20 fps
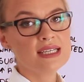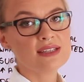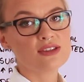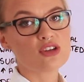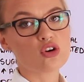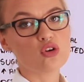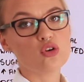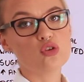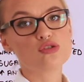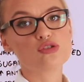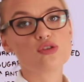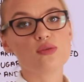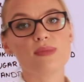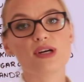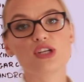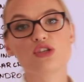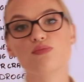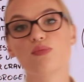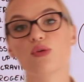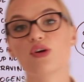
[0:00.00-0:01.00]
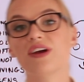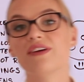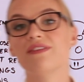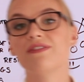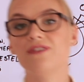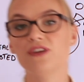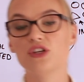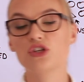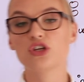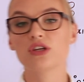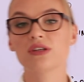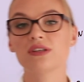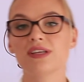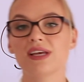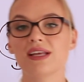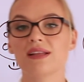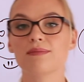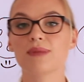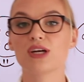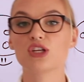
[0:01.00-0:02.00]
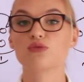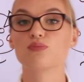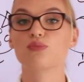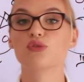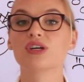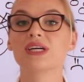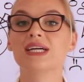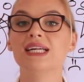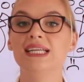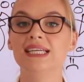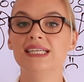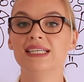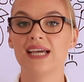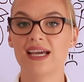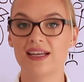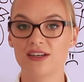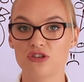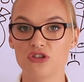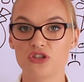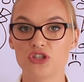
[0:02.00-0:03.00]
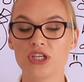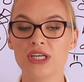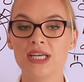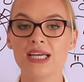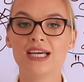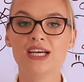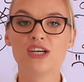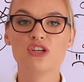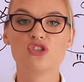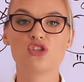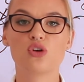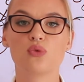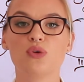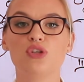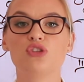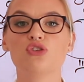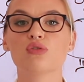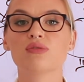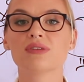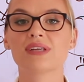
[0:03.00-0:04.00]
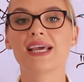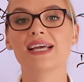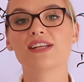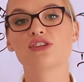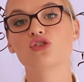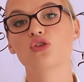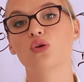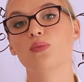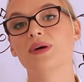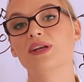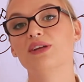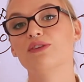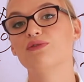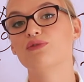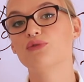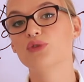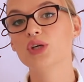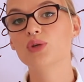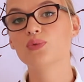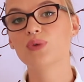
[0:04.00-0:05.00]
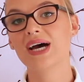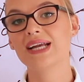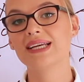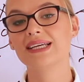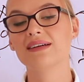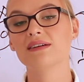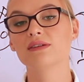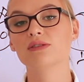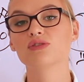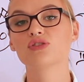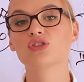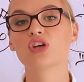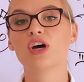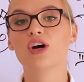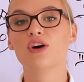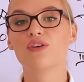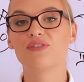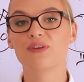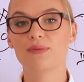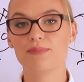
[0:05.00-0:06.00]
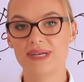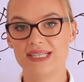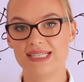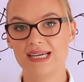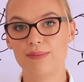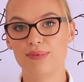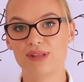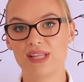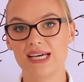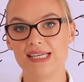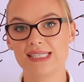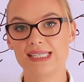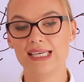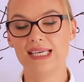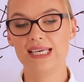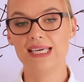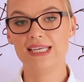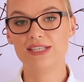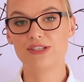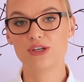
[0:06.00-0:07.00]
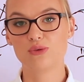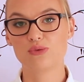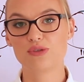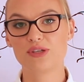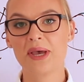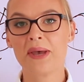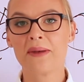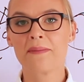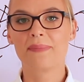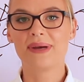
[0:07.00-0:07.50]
They're also much more efficient and much more clean energy, so we don't get so many free radicals from metabolizing ketones.